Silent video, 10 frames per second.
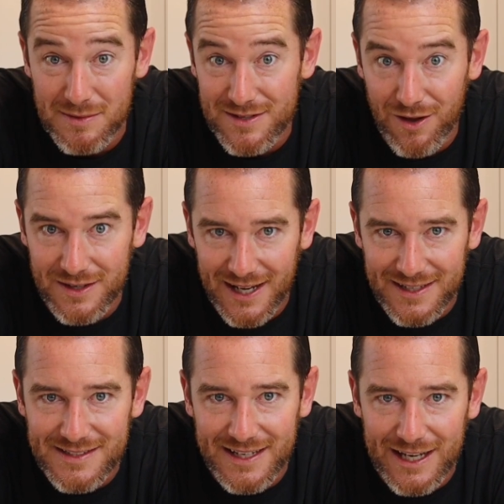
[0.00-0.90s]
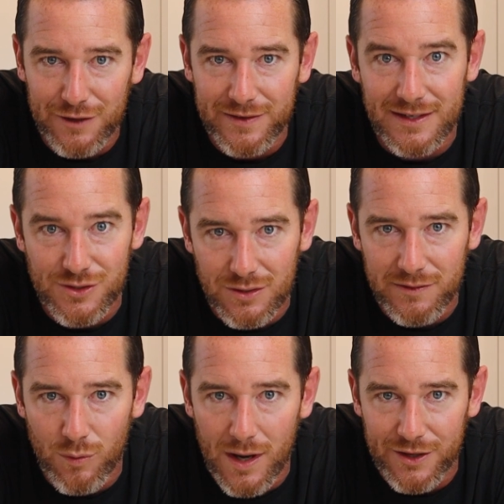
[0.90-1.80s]
as long as I take care of it and don't
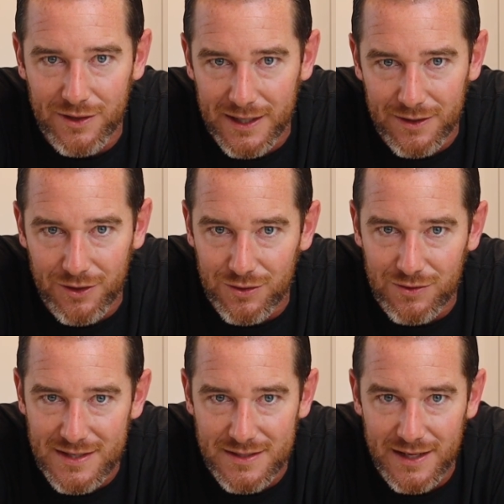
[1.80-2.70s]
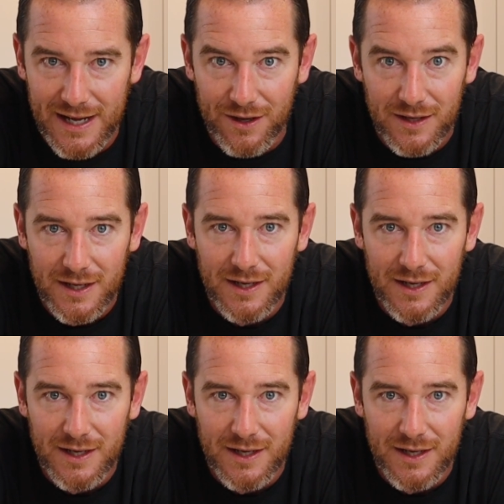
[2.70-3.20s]
leave water in it or rust it out